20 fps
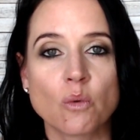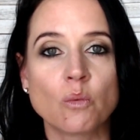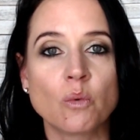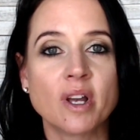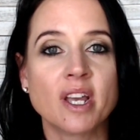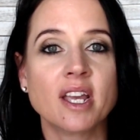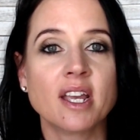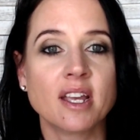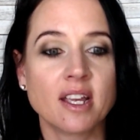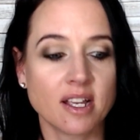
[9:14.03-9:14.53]

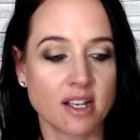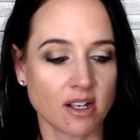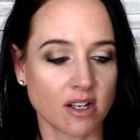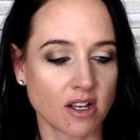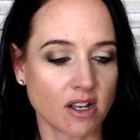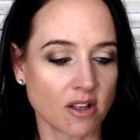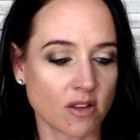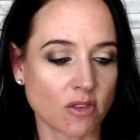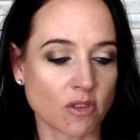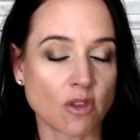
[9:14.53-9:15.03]

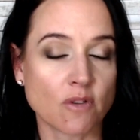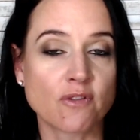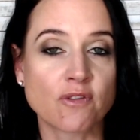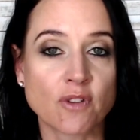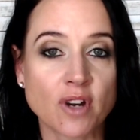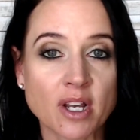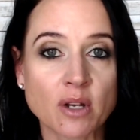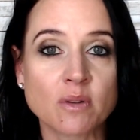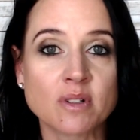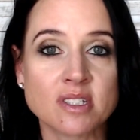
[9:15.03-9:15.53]
the
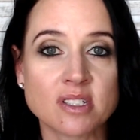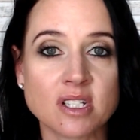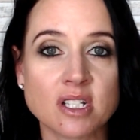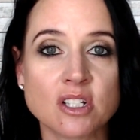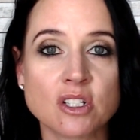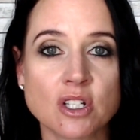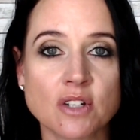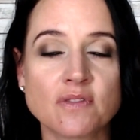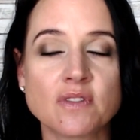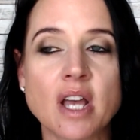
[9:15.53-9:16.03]

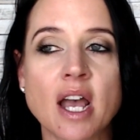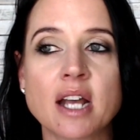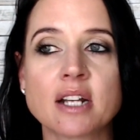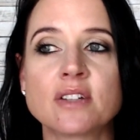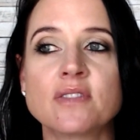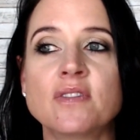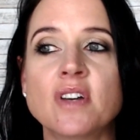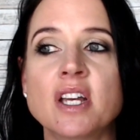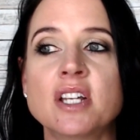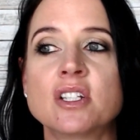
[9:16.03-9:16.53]
frequency shift
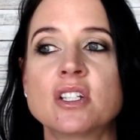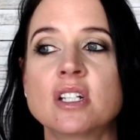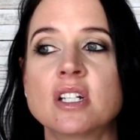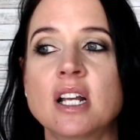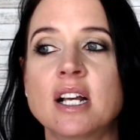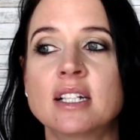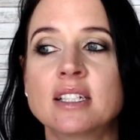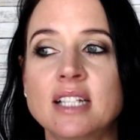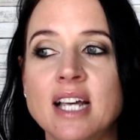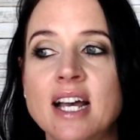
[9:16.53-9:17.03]

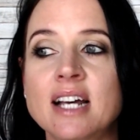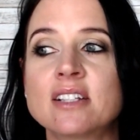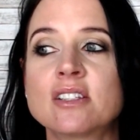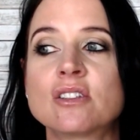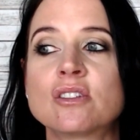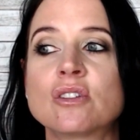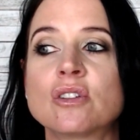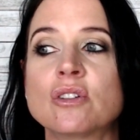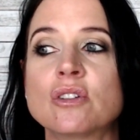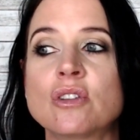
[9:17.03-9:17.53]
activation
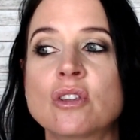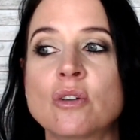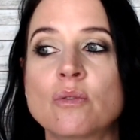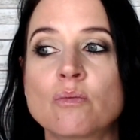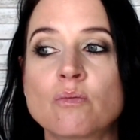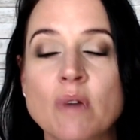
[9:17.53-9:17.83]
allows the